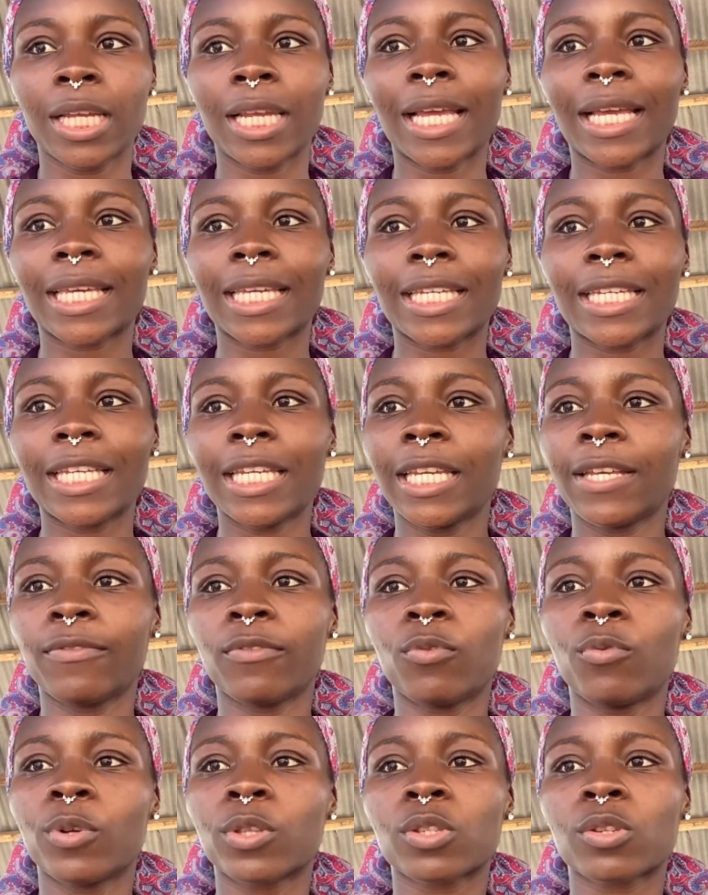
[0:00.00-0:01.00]
like he didn't
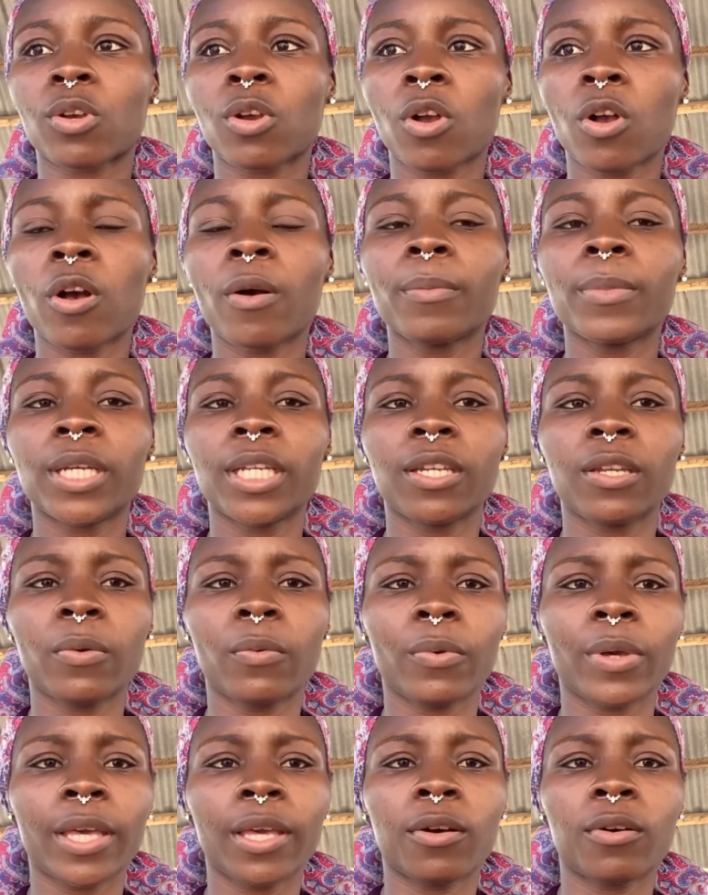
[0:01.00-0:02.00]
even want to come in the
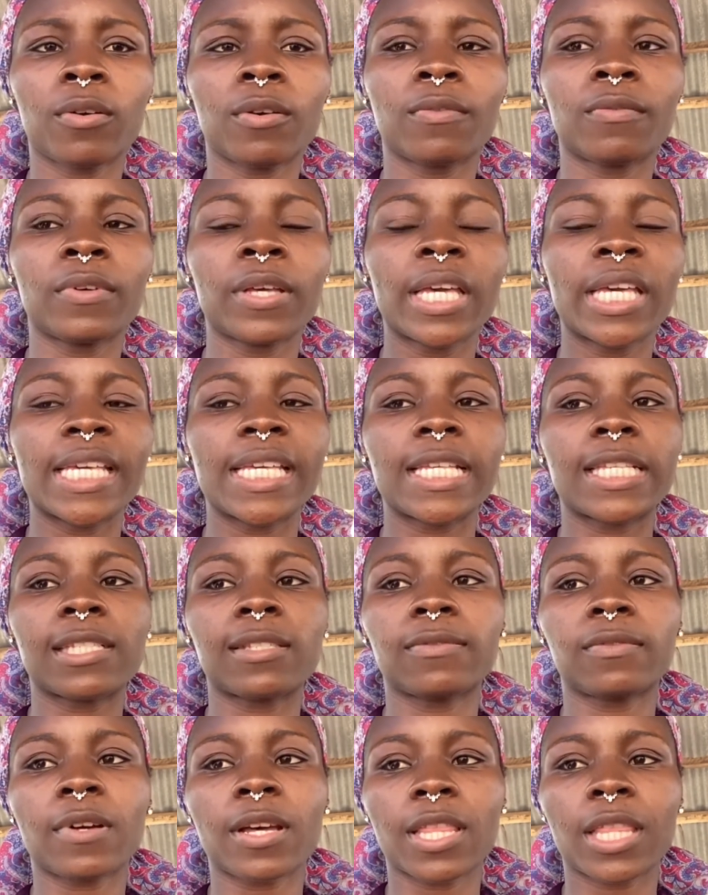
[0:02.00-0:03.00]
way of
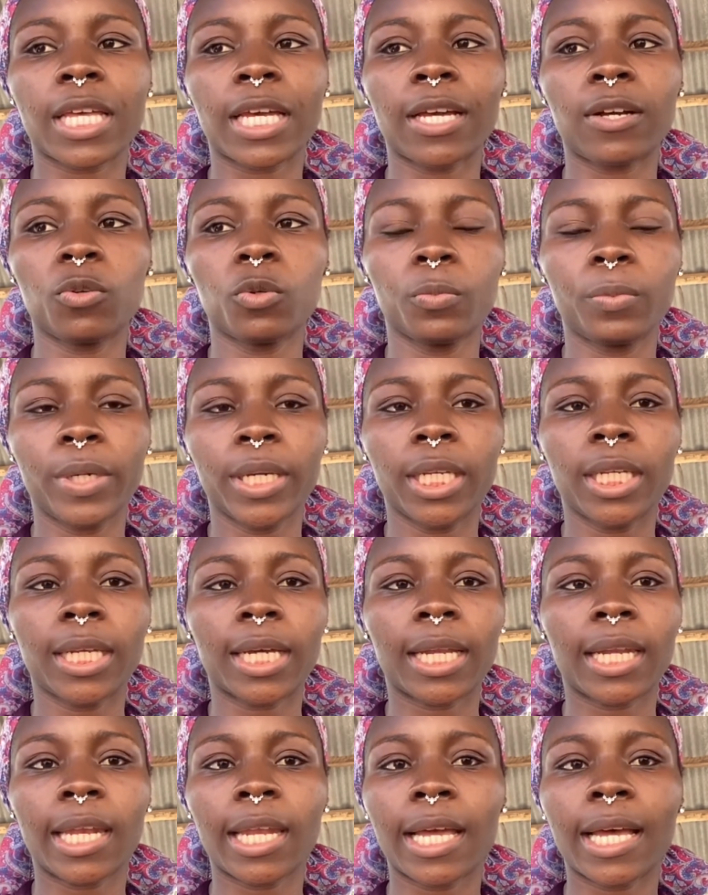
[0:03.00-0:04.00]
his father obeying
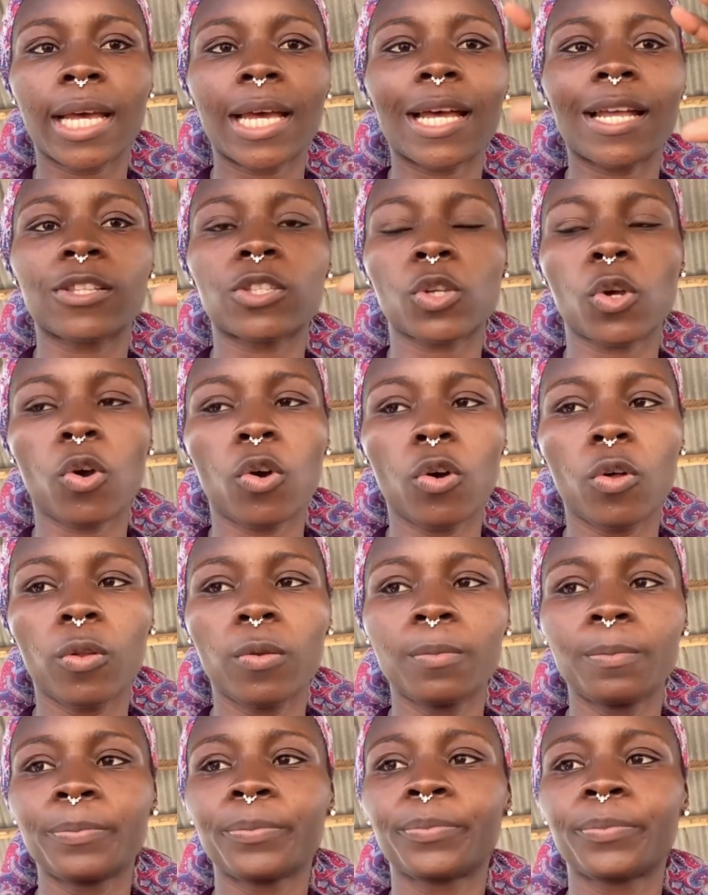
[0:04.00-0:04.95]
allah at all